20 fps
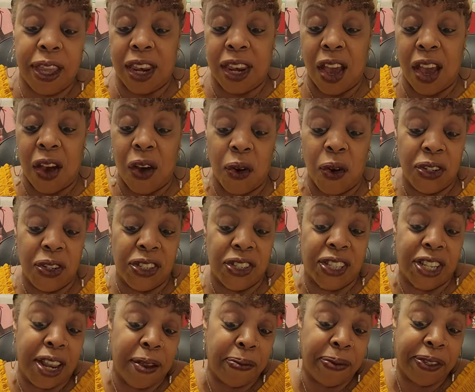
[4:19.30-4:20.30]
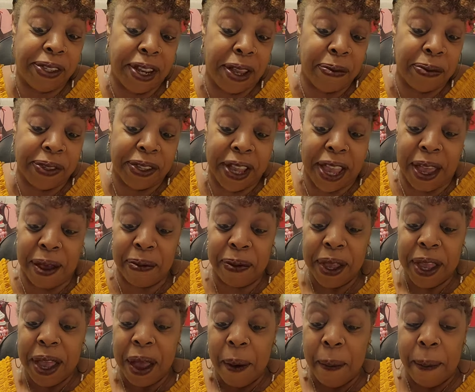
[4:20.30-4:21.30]
you know, or snip, snip, snip.
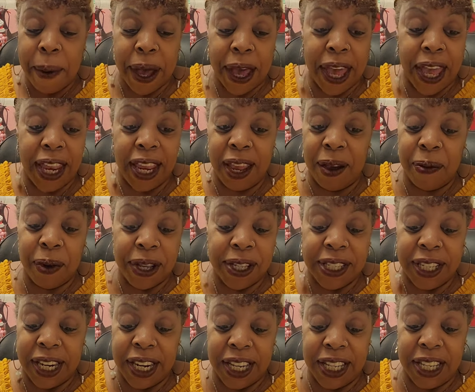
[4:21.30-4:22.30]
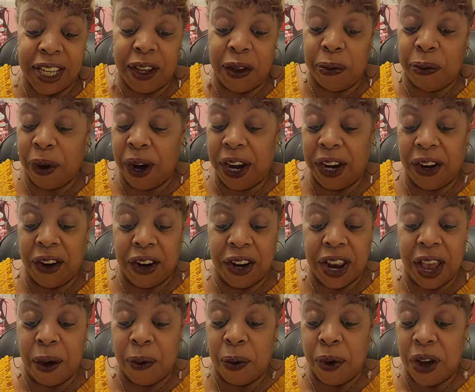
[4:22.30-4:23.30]
But it wasn't a deal breaker,
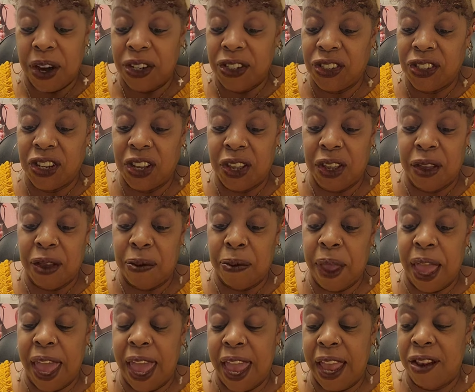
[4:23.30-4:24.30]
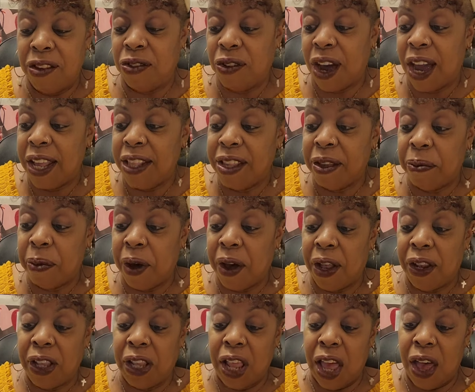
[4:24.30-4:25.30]
and I washed them and dried them
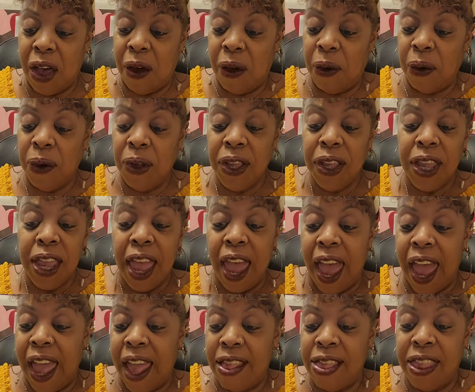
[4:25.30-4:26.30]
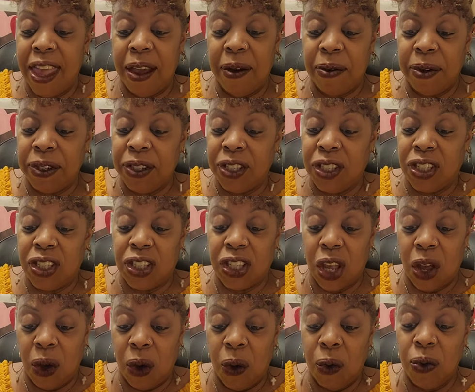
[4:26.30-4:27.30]
on low, and they were
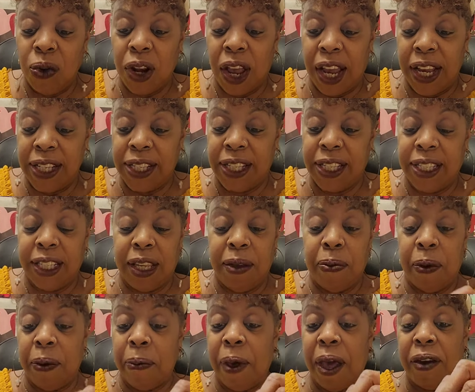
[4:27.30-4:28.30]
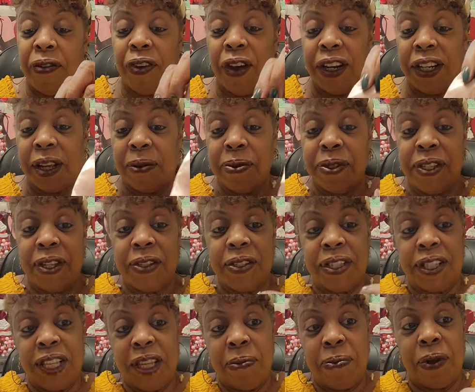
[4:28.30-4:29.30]
so nice to sleep on. Matter of fact, I'm still
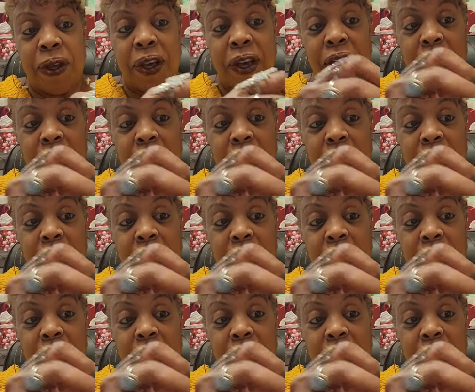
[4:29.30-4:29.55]
sleeping